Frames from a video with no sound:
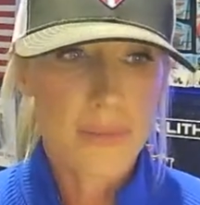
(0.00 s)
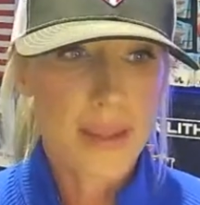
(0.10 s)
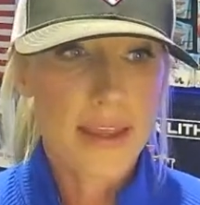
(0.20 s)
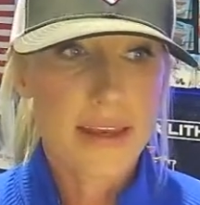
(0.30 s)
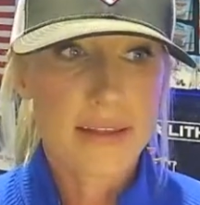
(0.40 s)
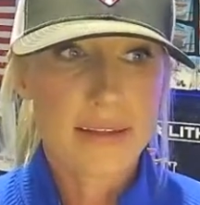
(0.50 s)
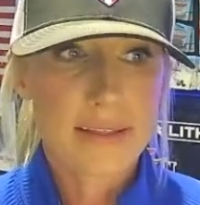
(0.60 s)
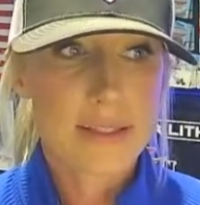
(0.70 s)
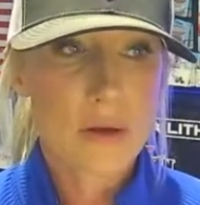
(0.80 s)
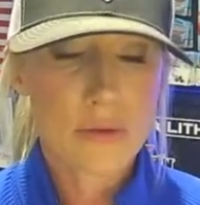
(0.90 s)
It's
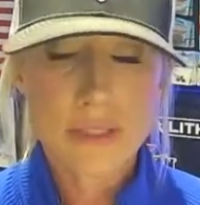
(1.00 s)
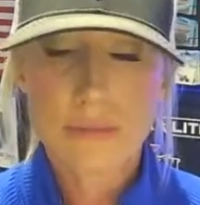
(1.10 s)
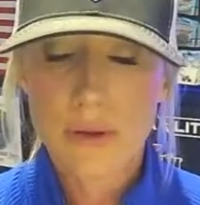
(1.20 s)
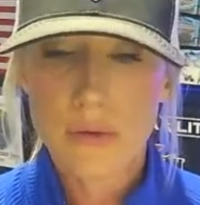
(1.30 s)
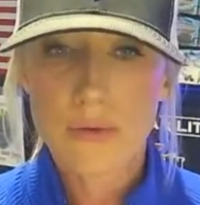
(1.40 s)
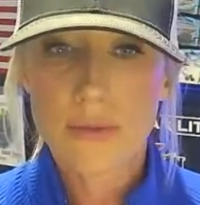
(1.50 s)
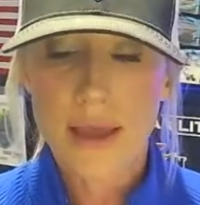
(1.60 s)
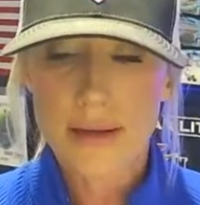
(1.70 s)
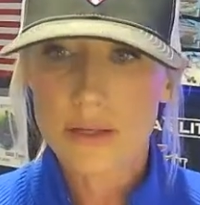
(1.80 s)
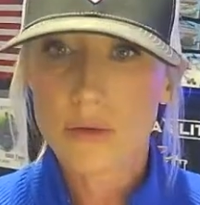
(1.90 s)
so smooth
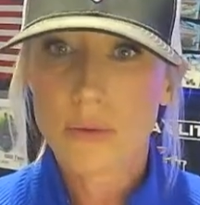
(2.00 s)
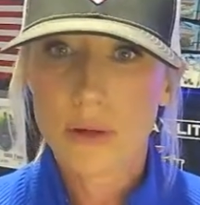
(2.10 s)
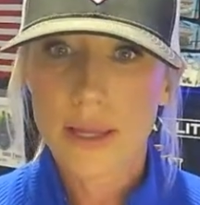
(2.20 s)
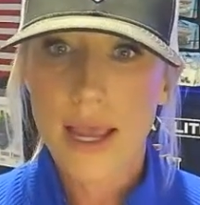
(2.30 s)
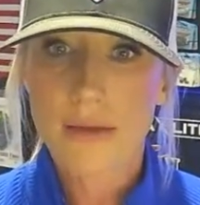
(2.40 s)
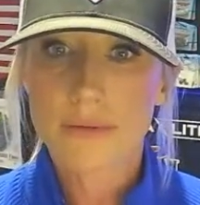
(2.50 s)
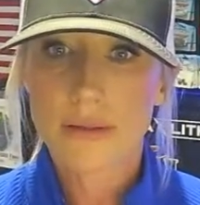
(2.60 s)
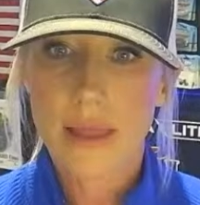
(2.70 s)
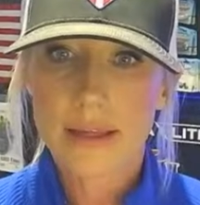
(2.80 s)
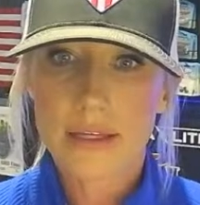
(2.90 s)
that you really have to,